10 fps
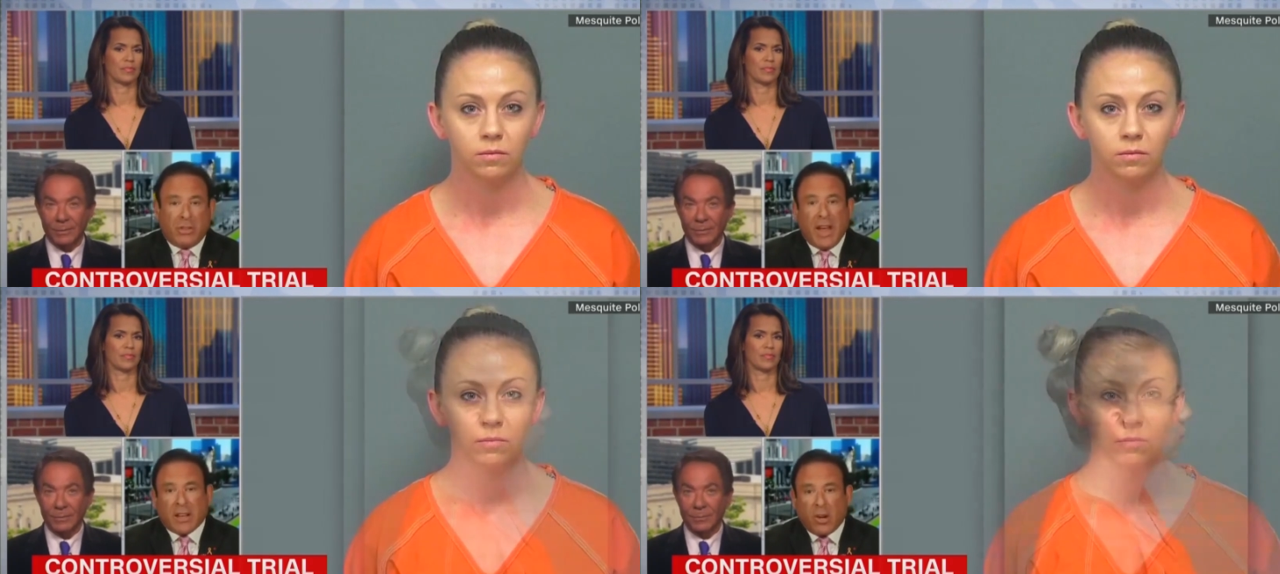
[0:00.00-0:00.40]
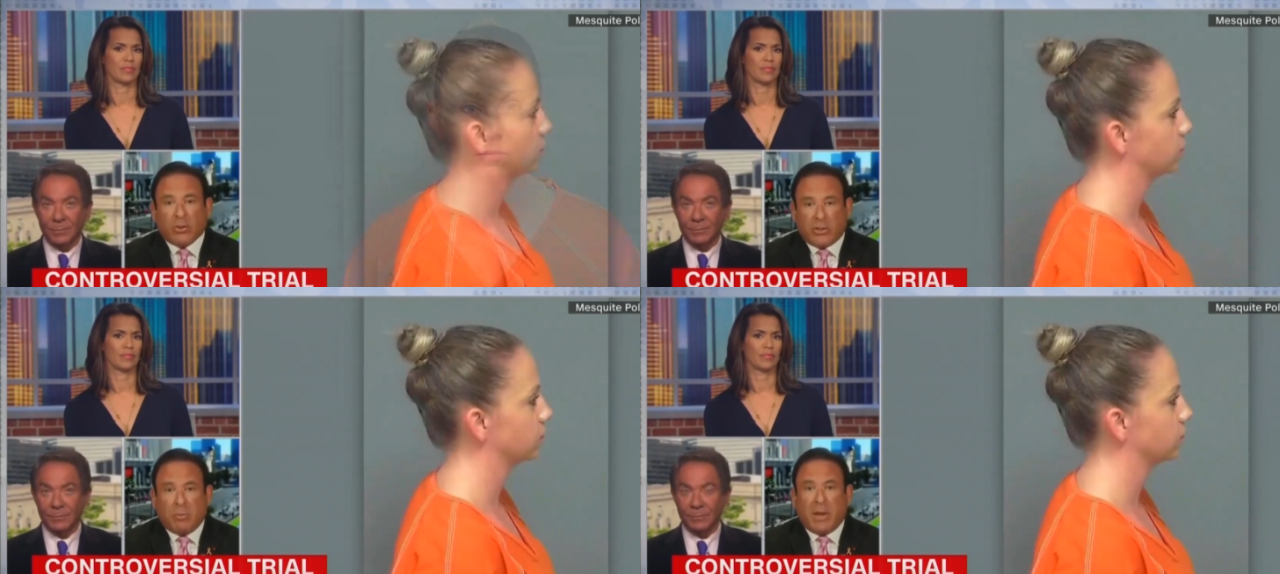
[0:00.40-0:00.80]
Speaker 1: and that
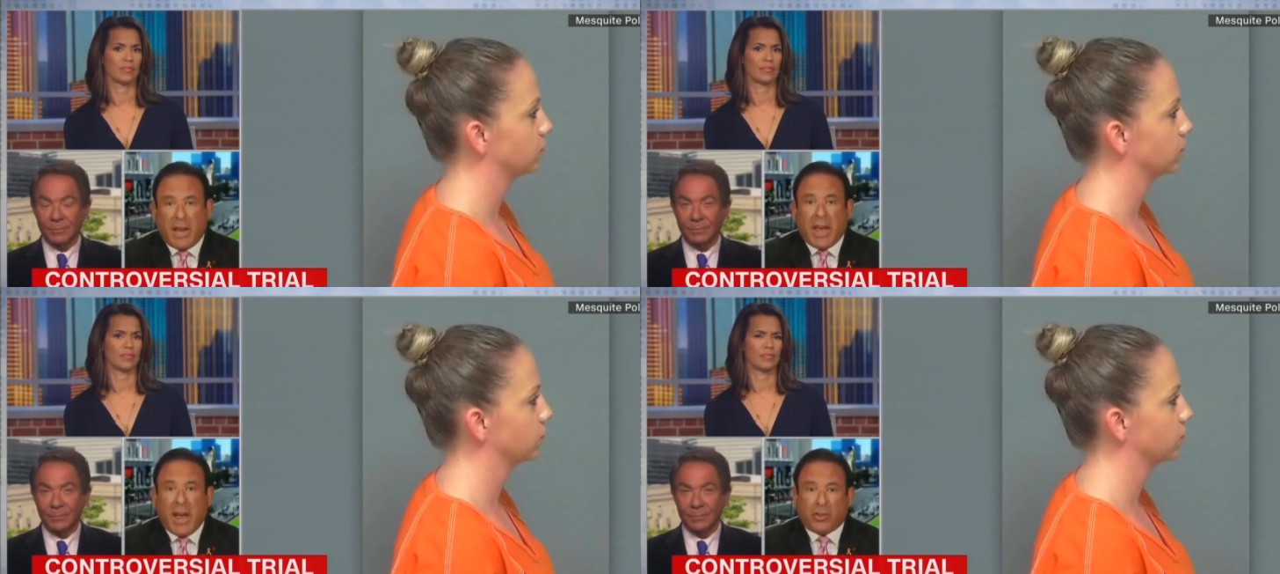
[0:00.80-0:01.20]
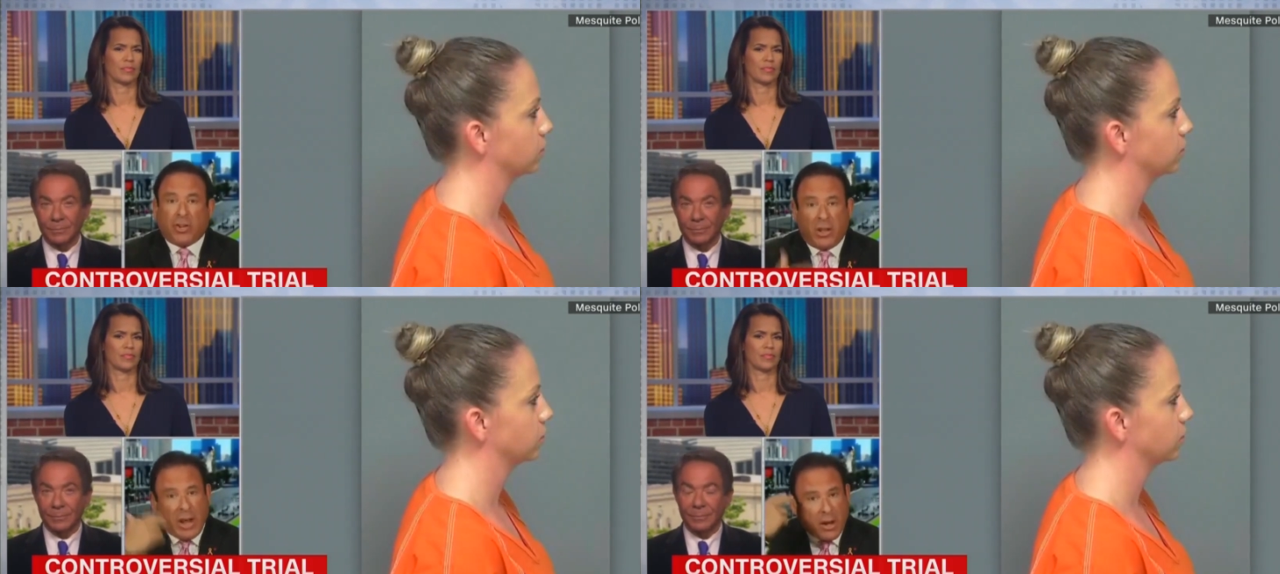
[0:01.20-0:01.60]
goes to
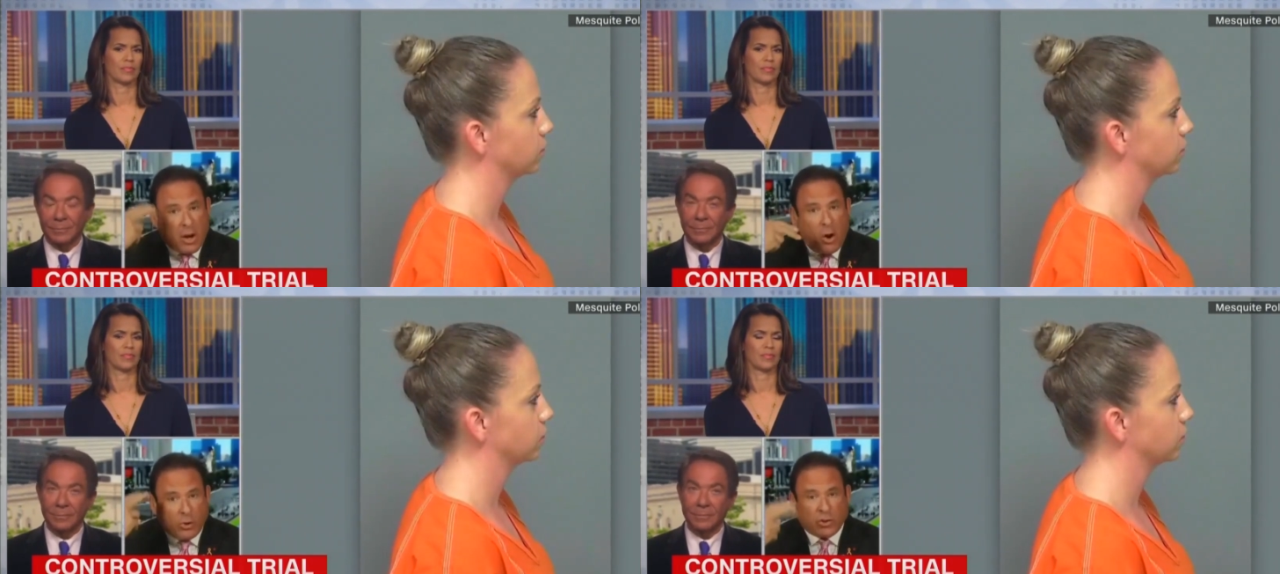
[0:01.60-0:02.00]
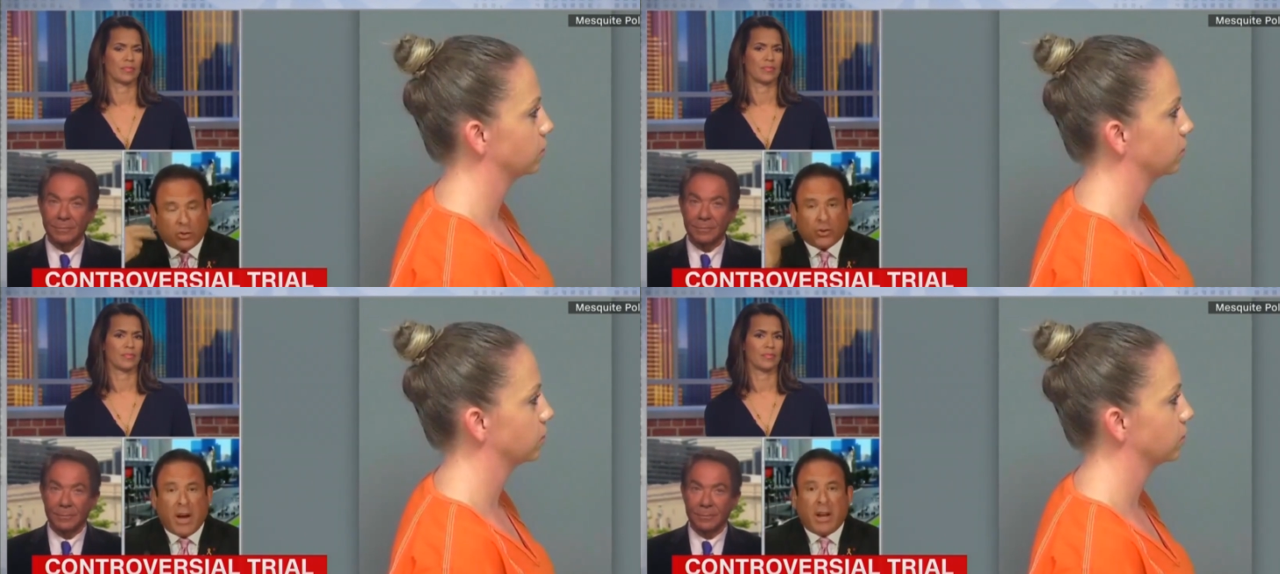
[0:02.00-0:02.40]
mitigation, and that goes
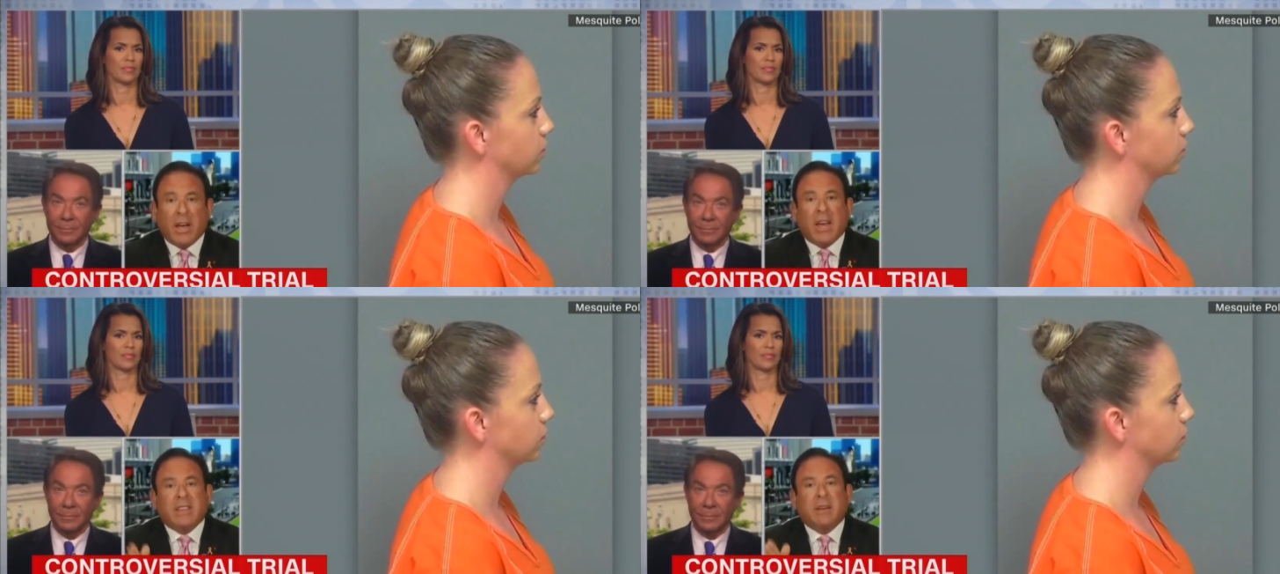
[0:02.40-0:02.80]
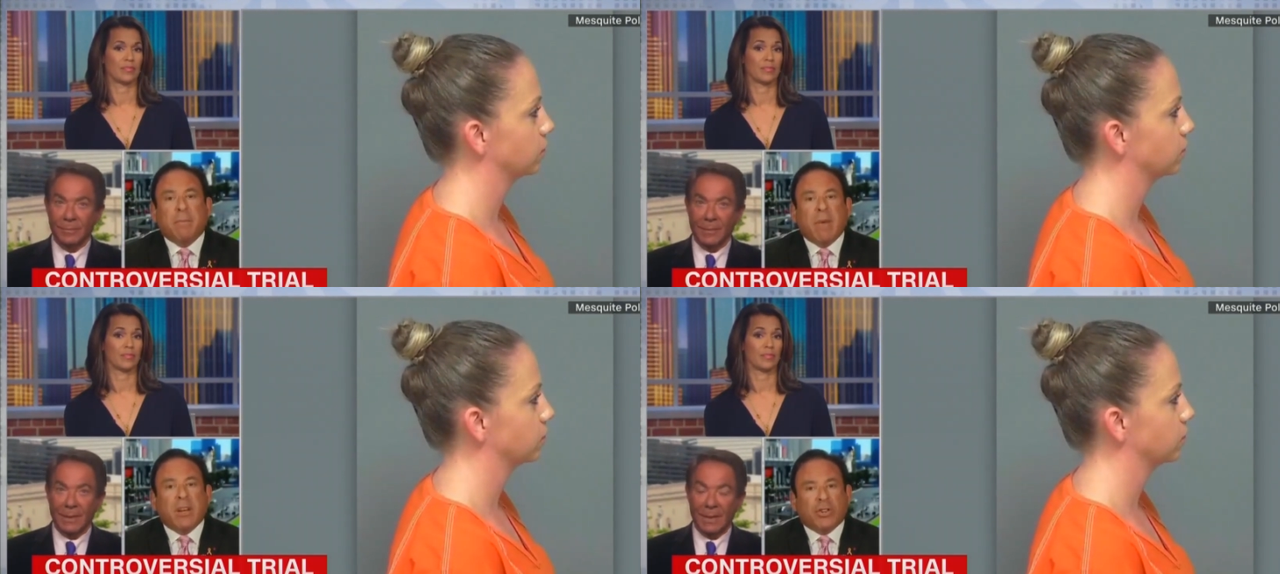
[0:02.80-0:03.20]
to try to
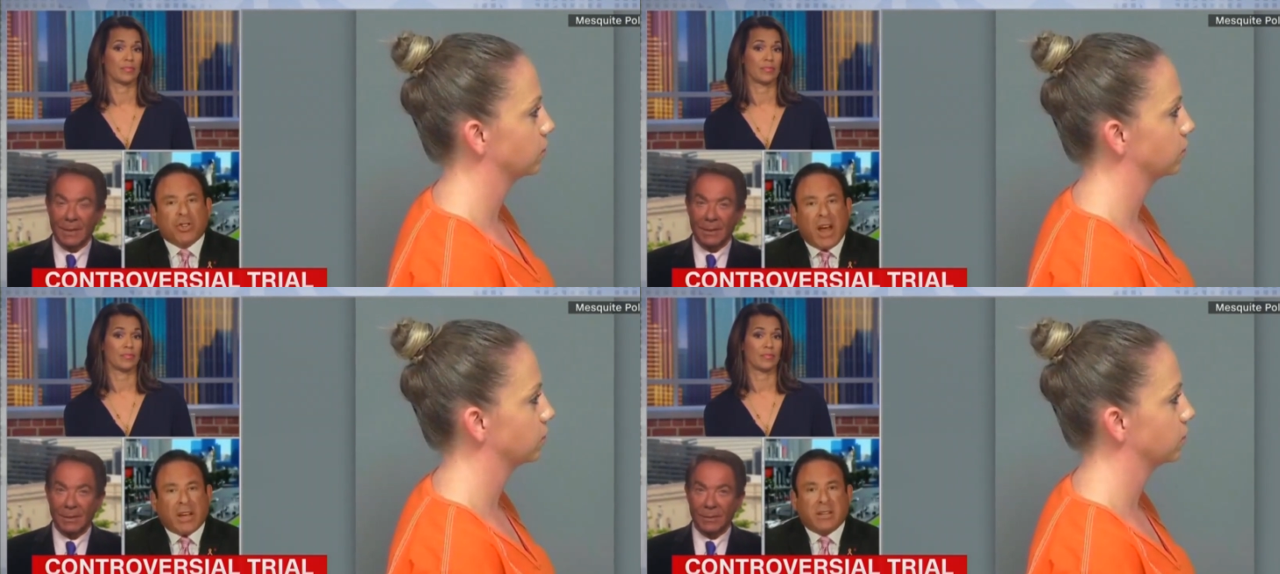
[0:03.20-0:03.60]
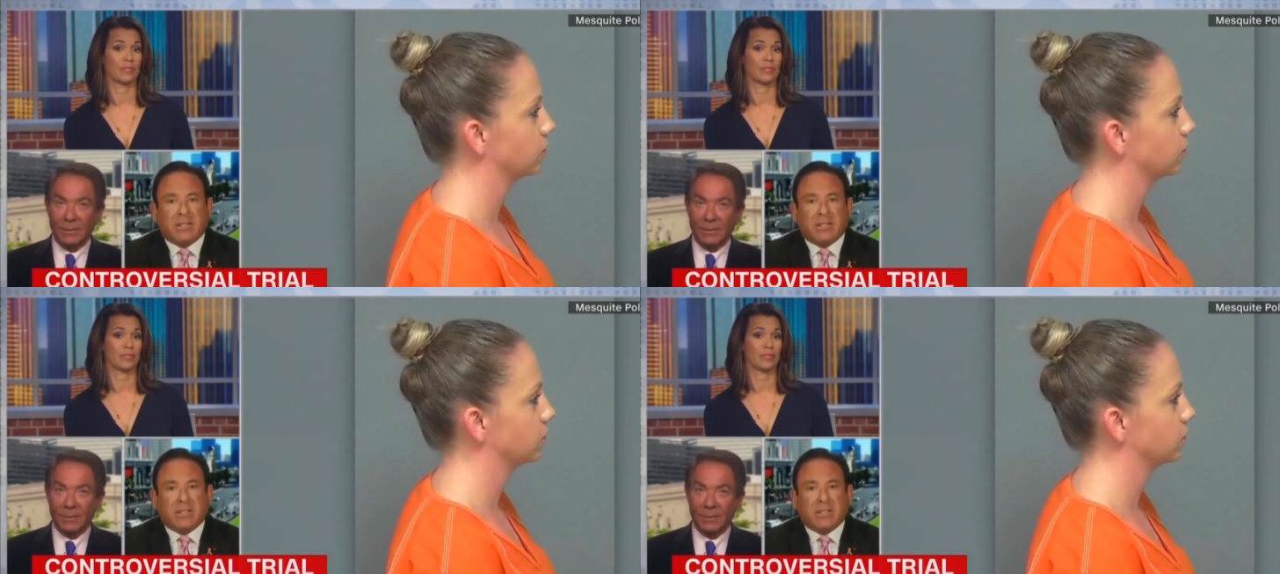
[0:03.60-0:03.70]
diminish that